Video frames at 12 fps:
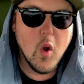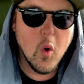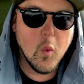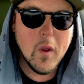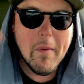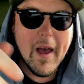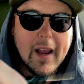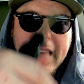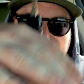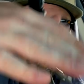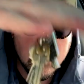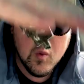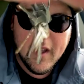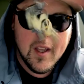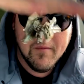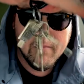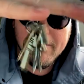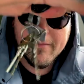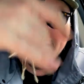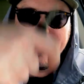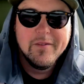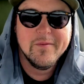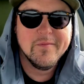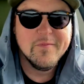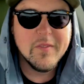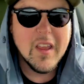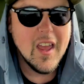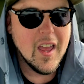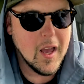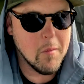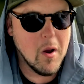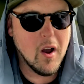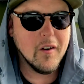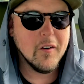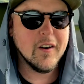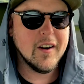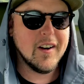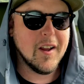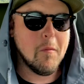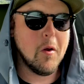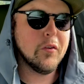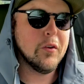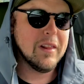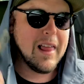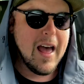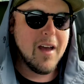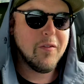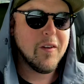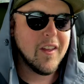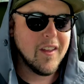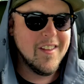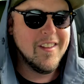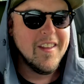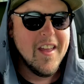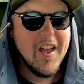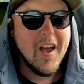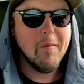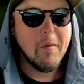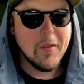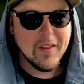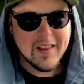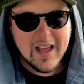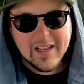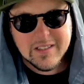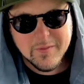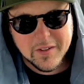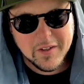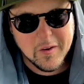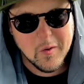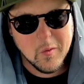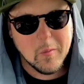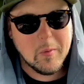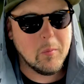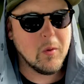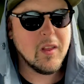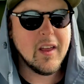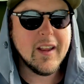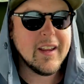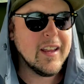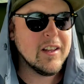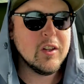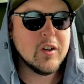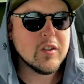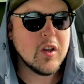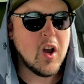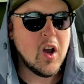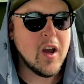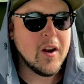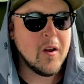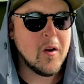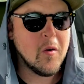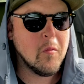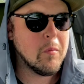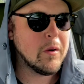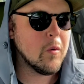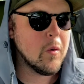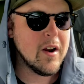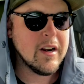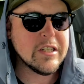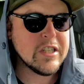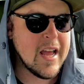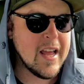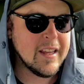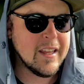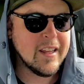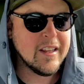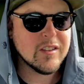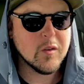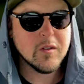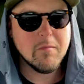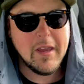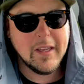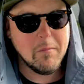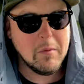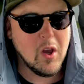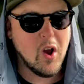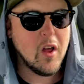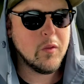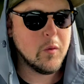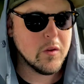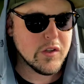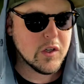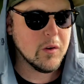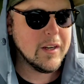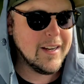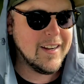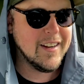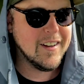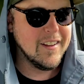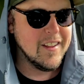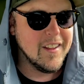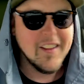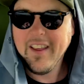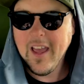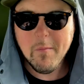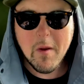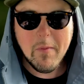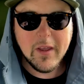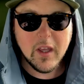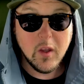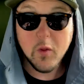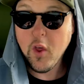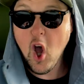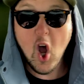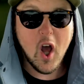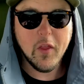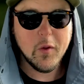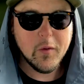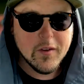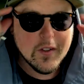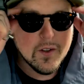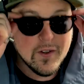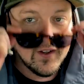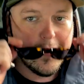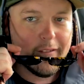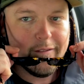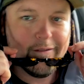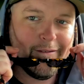We back in a schwip. I'm hungry. I'm also laughing about the last video where people were like, it looks hot out, but you're wearing a jacket, so it's making me hot through the screen. Am I making you hot through the screen?